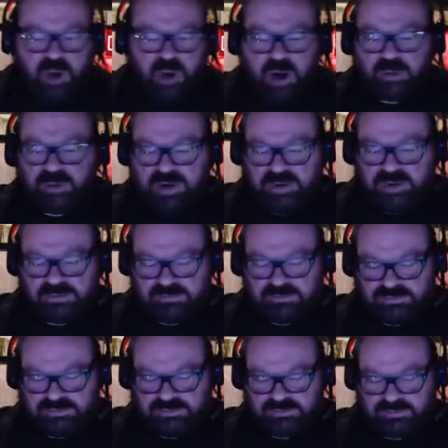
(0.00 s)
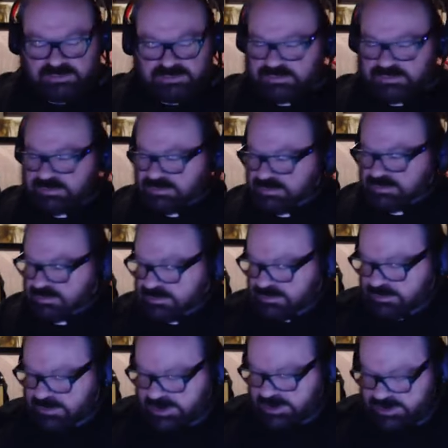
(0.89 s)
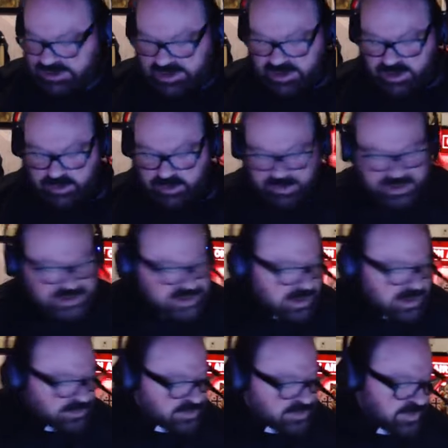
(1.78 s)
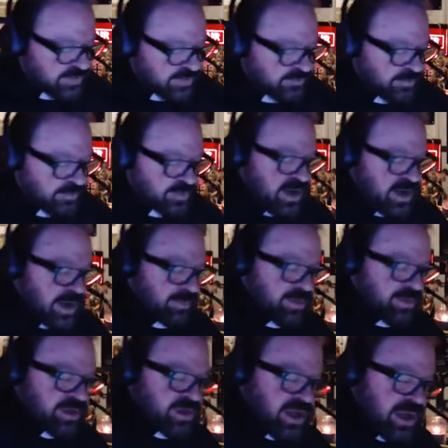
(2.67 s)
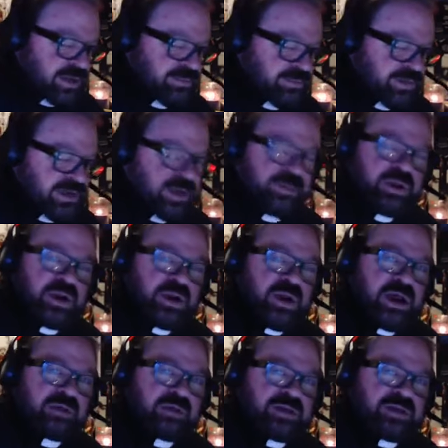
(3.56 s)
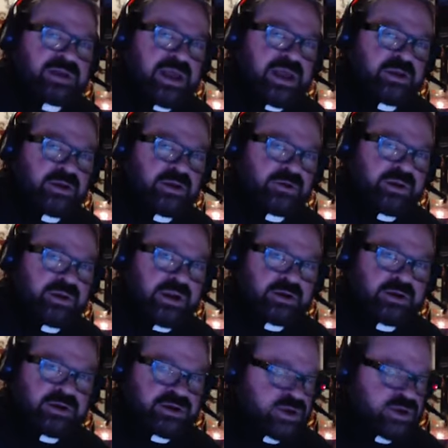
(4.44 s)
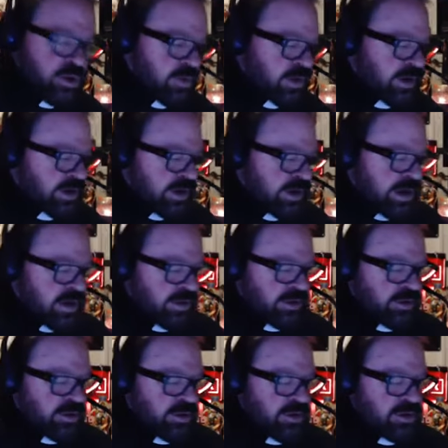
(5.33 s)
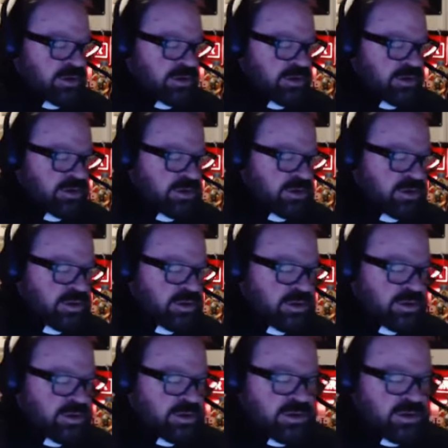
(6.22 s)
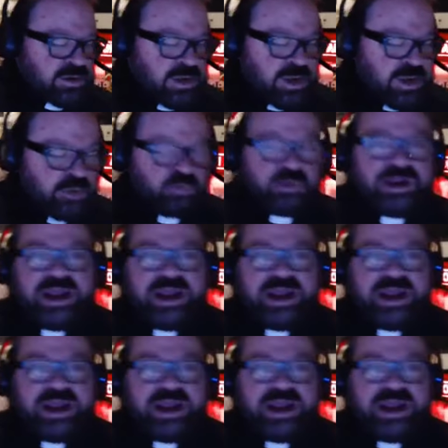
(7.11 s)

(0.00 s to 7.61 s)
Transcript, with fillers: Barbara, continue to reach out to me from time to time and let me know how the, how your year is going and how your uh,